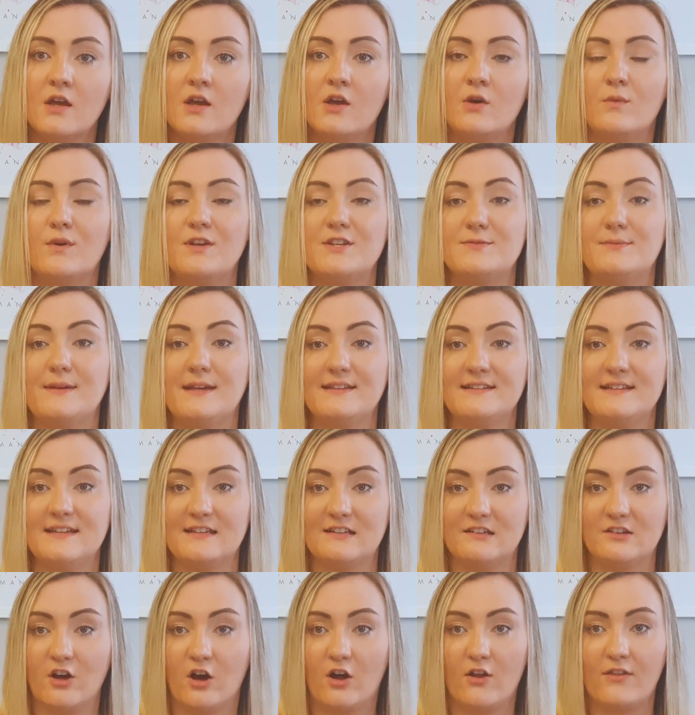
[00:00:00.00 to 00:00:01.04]
which means it's
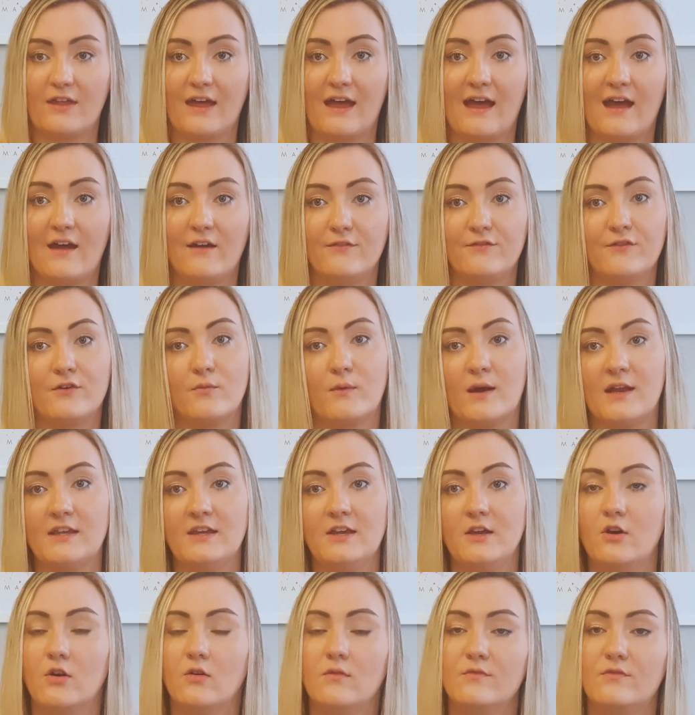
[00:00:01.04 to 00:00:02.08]
not there for when you
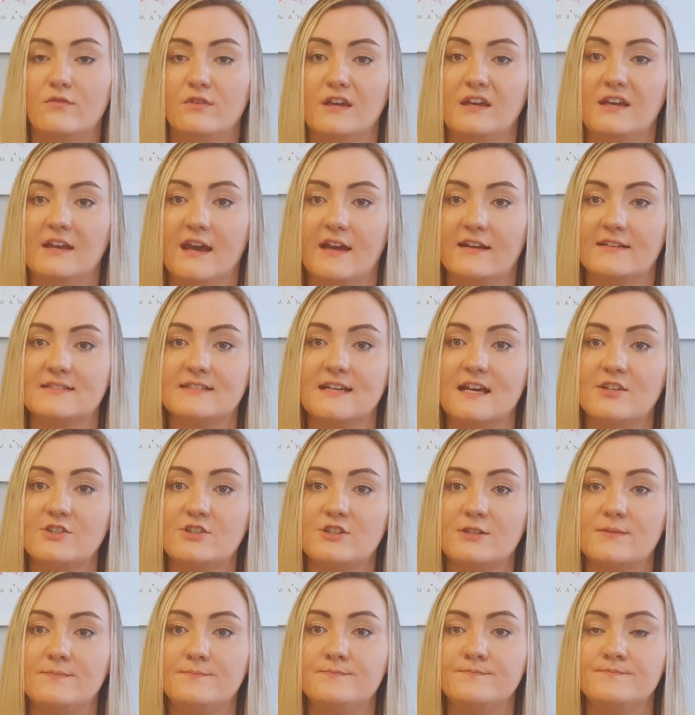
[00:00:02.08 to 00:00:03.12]
come for your next
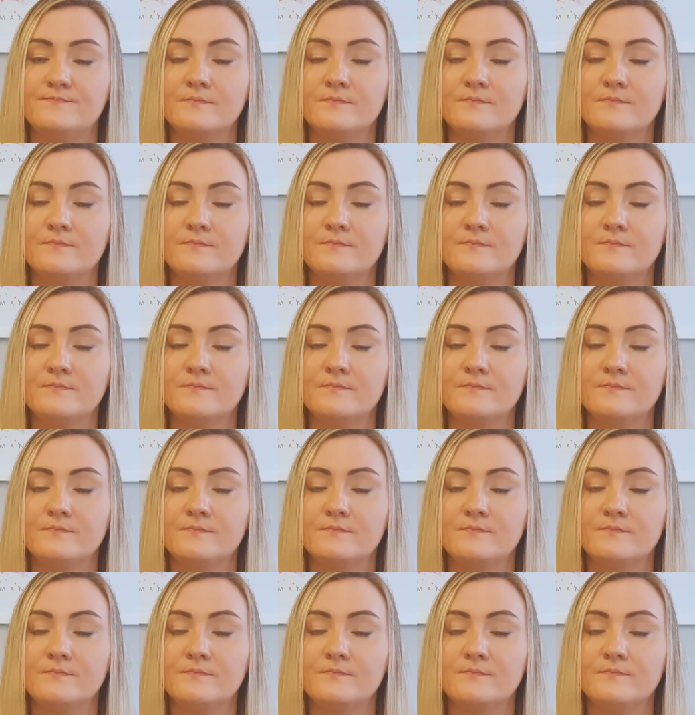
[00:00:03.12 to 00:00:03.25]
session,